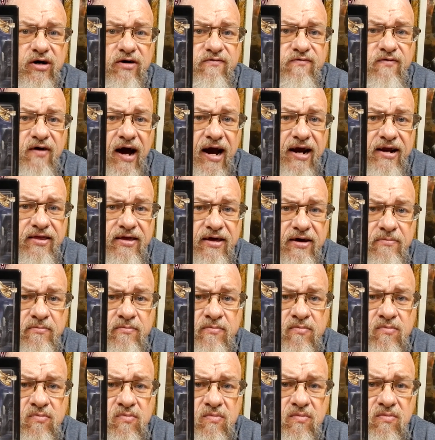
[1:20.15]
to find
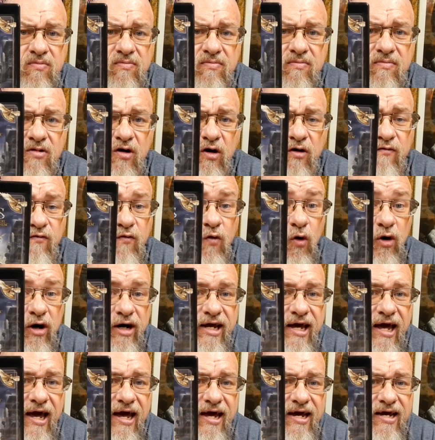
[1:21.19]
them on
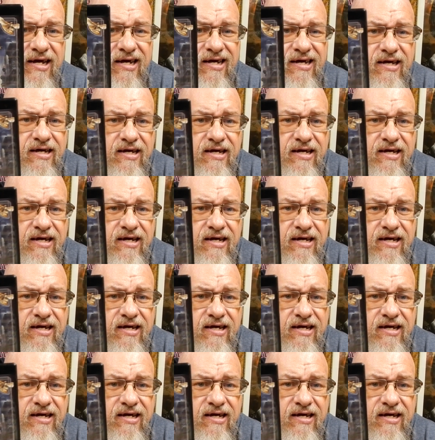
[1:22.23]
4K.